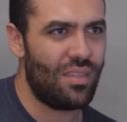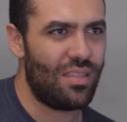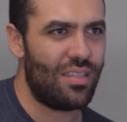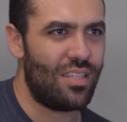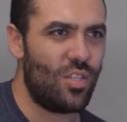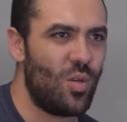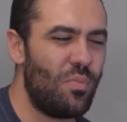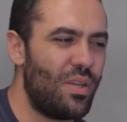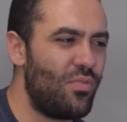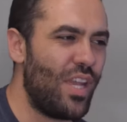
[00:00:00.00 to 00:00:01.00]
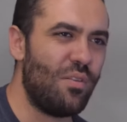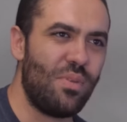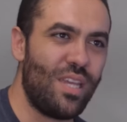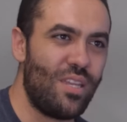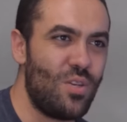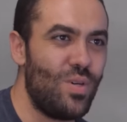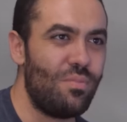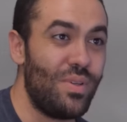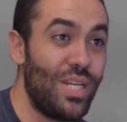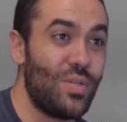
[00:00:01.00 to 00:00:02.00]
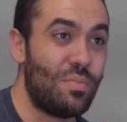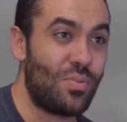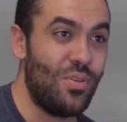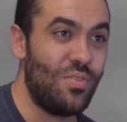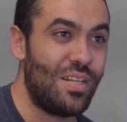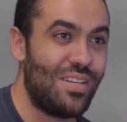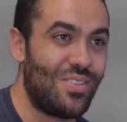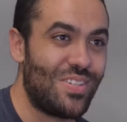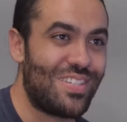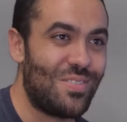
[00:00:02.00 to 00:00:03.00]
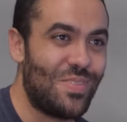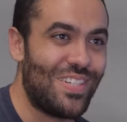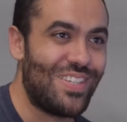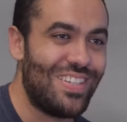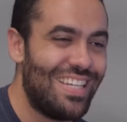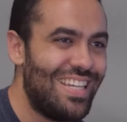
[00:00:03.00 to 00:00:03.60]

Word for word: you're a big fan of me and you want me to approve and endorse your bill,